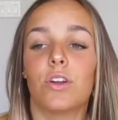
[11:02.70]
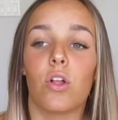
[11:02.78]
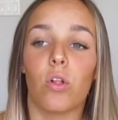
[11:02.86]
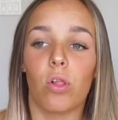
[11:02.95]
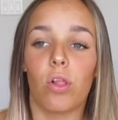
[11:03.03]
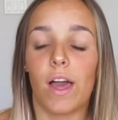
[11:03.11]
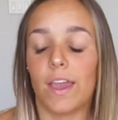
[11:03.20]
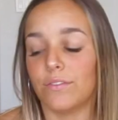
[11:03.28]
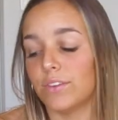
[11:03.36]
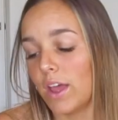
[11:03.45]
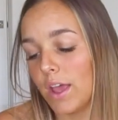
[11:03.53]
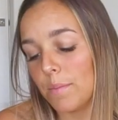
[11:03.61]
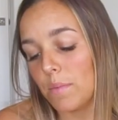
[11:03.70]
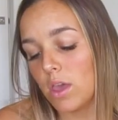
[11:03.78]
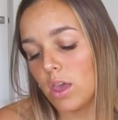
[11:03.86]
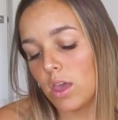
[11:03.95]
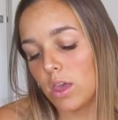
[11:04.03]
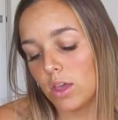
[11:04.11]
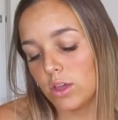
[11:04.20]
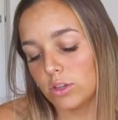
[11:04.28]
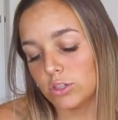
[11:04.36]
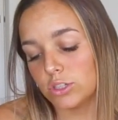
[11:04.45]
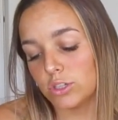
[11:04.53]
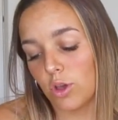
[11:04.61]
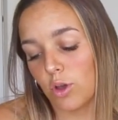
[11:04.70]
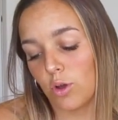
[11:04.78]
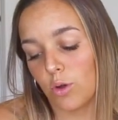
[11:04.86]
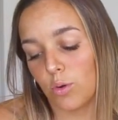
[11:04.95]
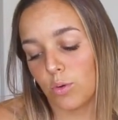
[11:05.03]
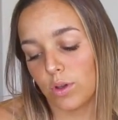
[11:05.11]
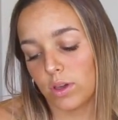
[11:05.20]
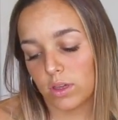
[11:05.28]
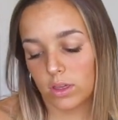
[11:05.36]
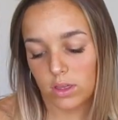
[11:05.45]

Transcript: for a lifetime. So,